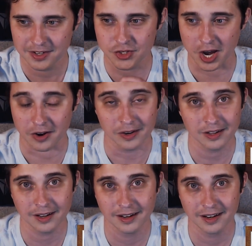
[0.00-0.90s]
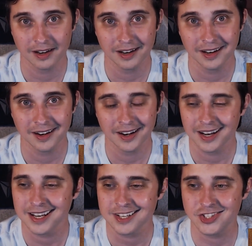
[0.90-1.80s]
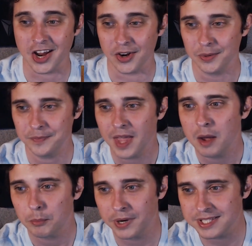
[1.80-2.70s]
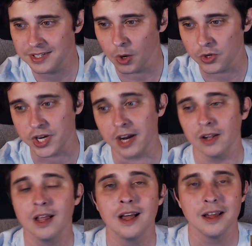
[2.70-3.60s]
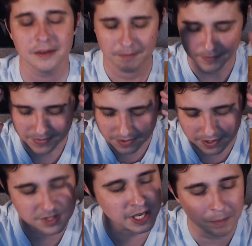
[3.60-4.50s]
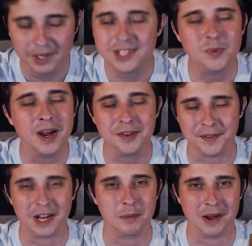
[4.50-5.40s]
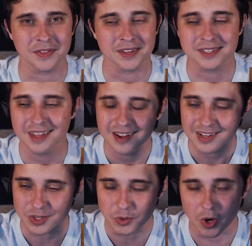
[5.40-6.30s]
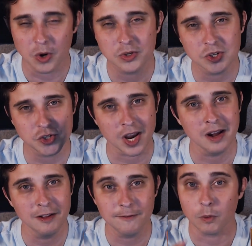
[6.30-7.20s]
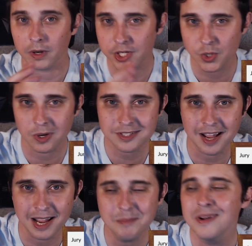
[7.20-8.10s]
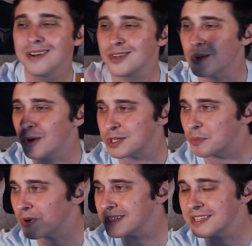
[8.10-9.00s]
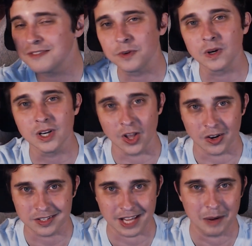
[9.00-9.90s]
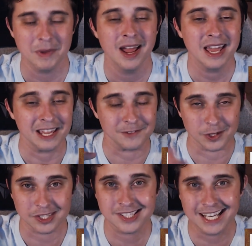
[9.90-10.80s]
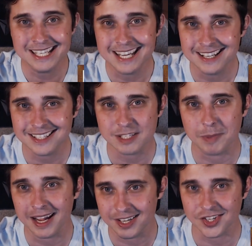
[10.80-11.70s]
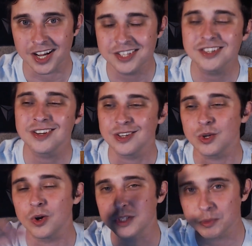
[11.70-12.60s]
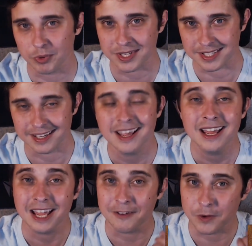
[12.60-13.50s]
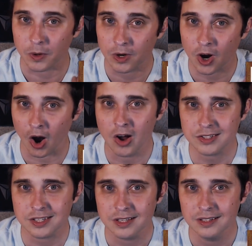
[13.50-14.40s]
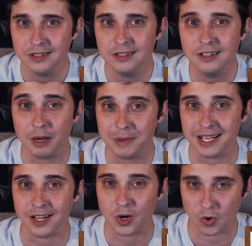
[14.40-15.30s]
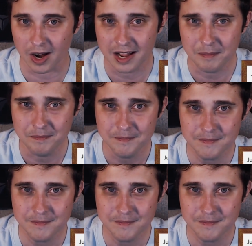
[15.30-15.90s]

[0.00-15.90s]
Jail. Jail. Prison or jail. Simplest way to think about this, you go to jail for a short time, you go to prison for a long time. If you're sentenced by a judge, you go to prison. If you're caught committing a crime,